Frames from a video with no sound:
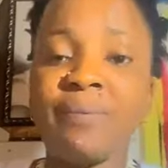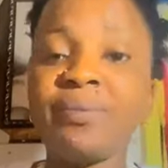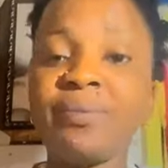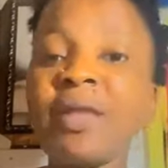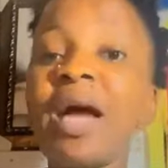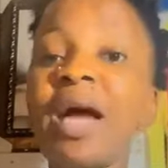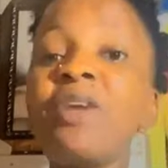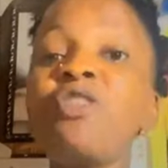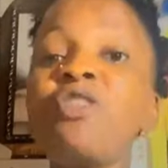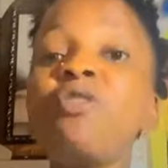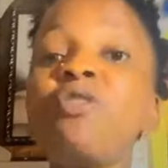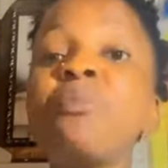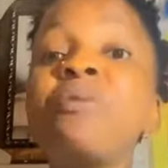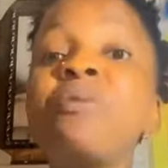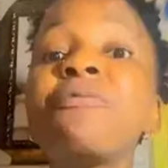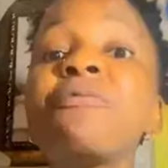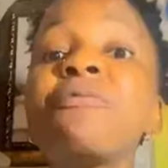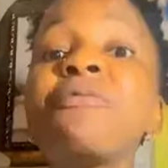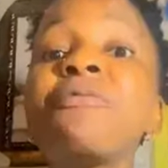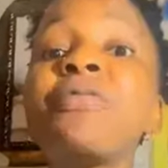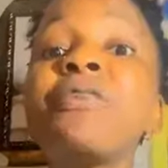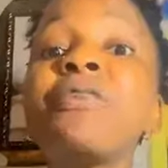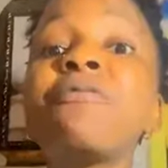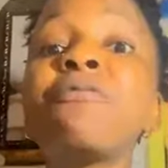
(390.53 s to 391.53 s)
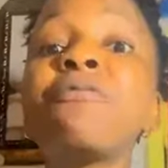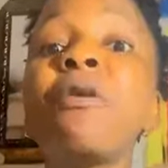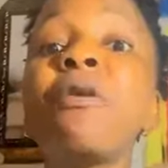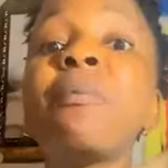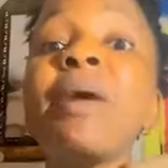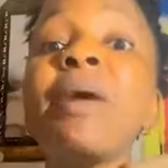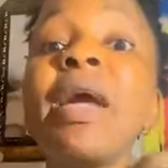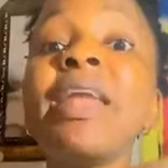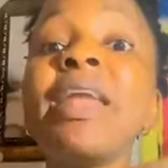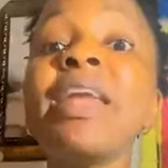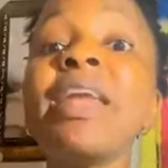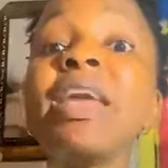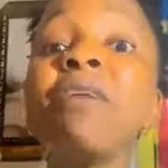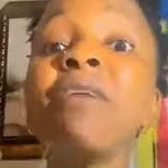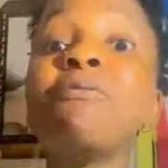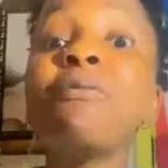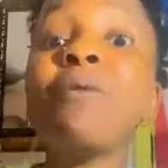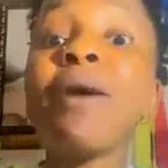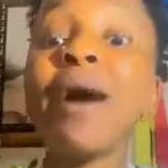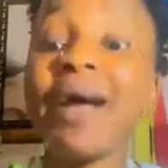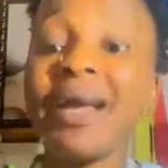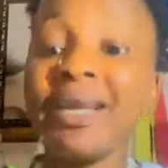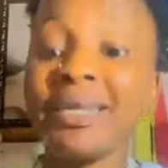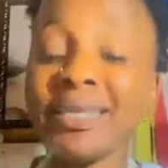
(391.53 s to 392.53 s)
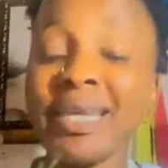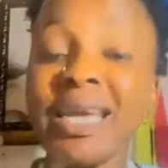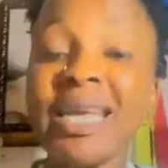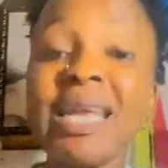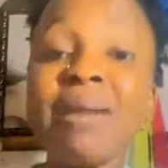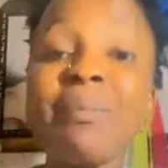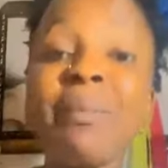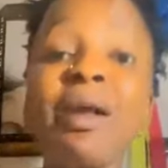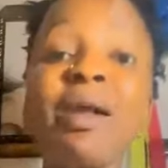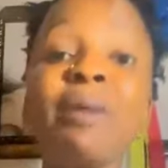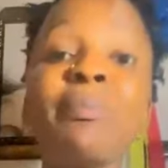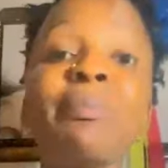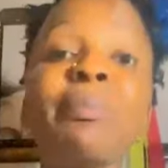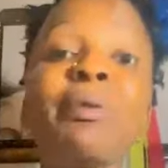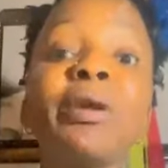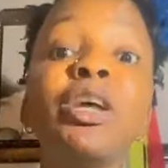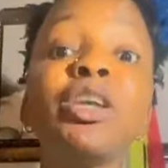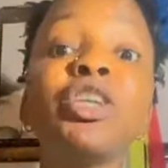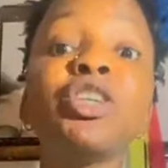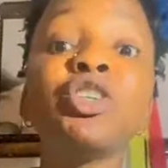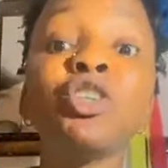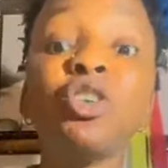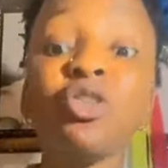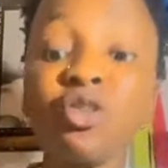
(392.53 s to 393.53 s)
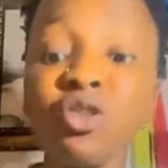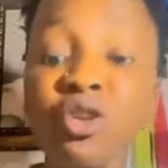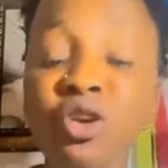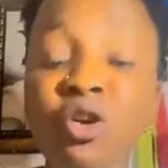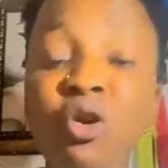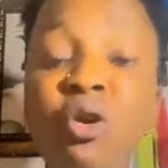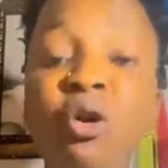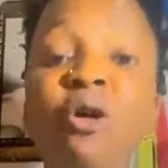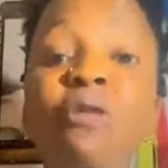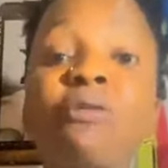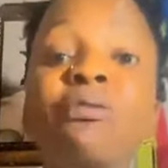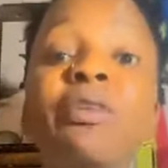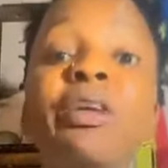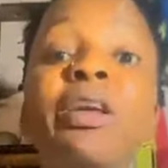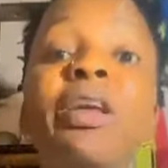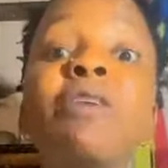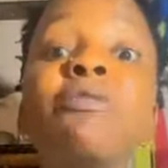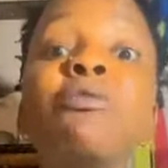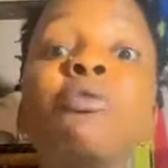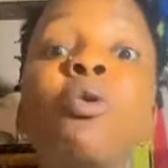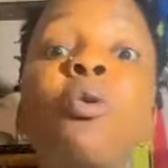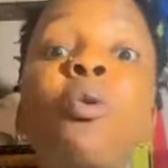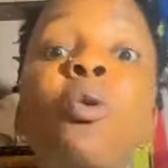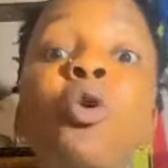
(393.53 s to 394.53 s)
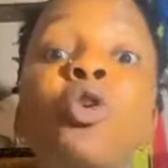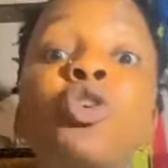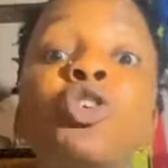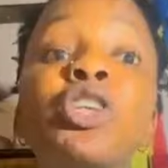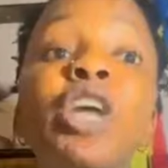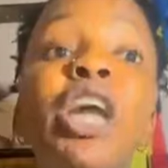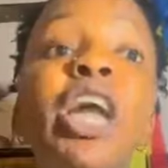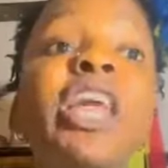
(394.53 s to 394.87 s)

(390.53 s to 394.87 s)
That you'll be free from any evil eyes, any manipulation of the evil ones,